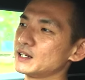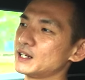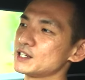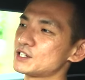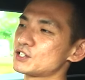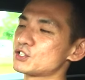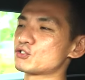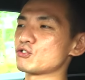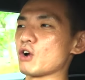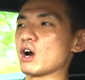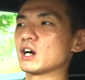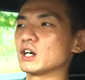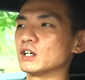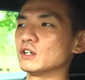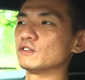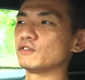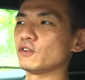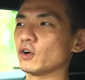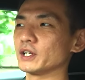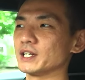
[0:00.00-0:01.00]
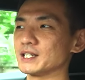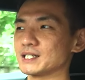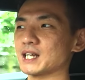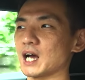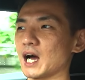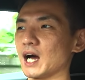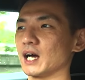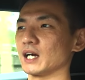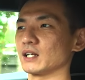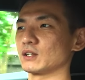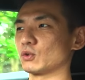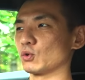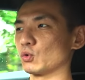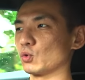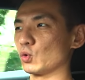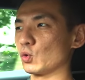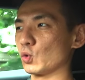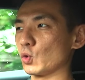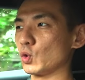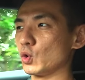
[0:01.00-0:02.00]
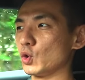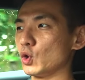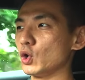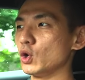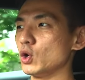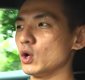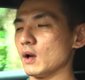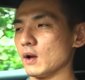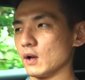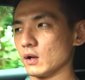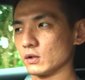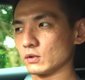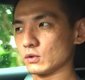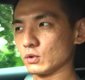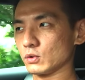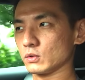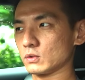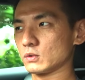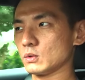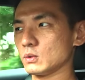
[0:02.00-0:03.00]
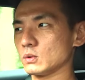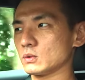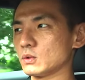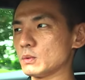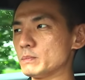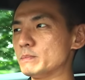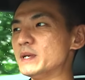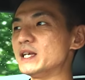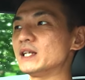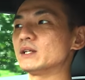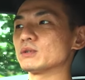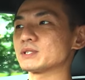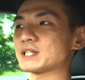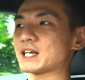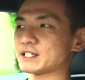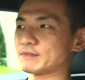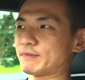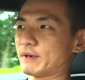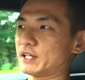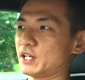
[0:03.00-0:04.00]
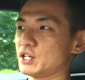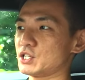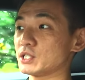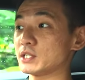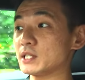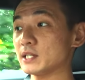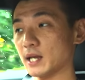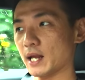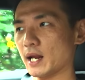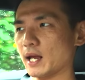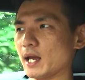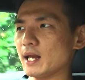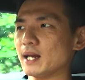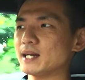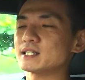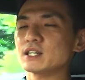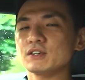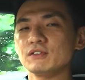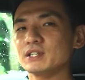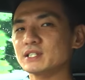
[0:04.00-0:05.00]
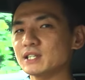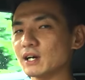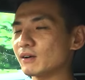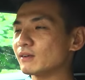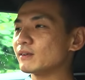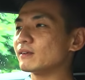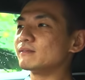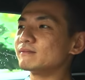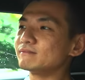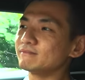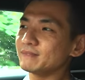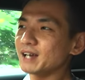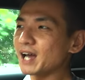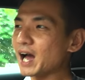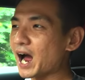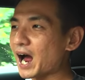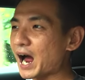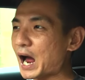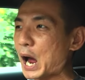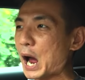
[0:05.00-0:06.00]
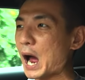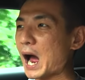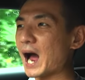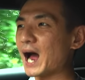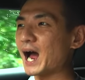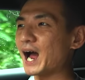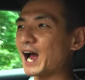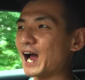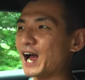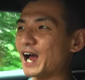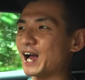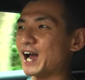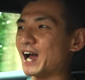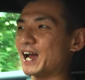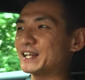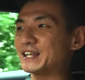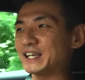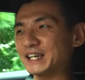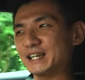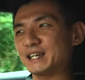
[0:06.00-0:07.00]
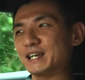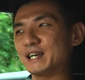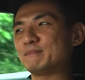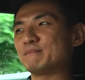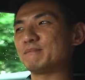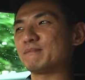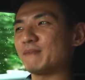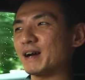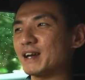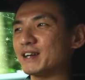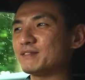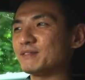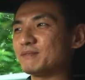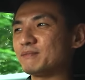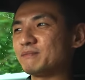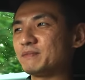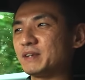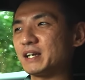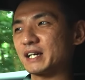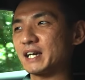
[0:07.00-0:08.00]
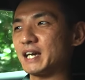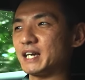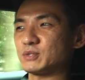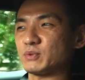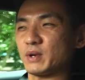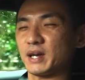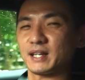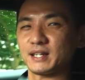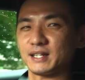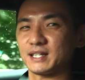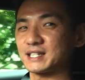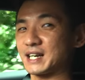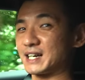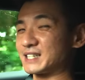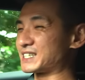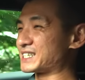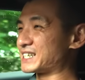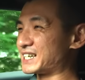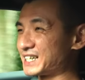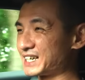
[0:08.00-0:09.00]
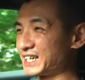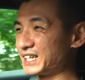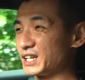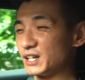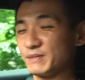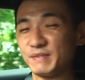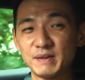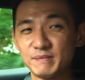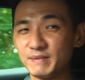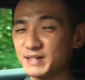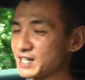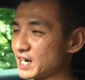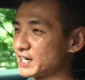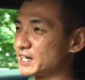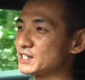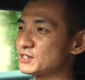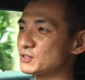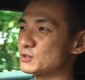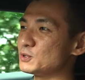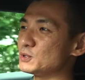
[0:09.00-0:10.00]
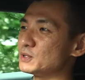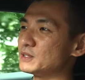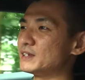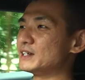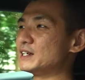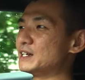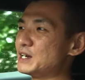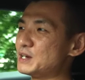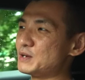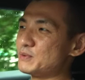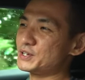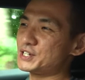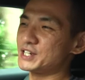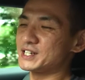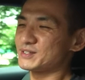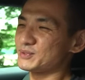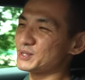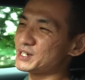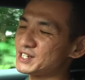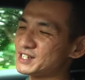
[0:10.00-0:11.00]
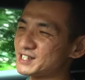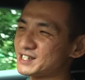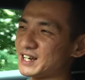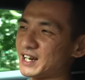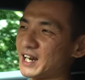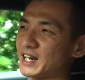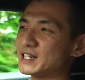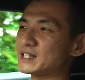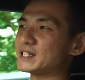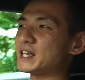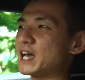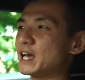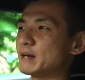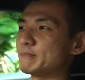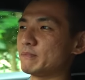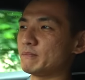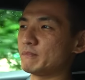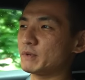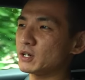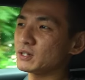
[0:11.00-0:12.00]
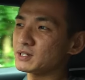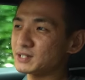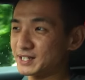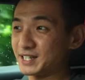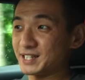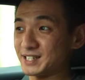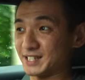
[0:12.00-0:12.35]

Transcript: struggle for this car to meet those expectations, and as a result, I think it might be a case where this car's a little bit misunderstood, which is kind of sad, because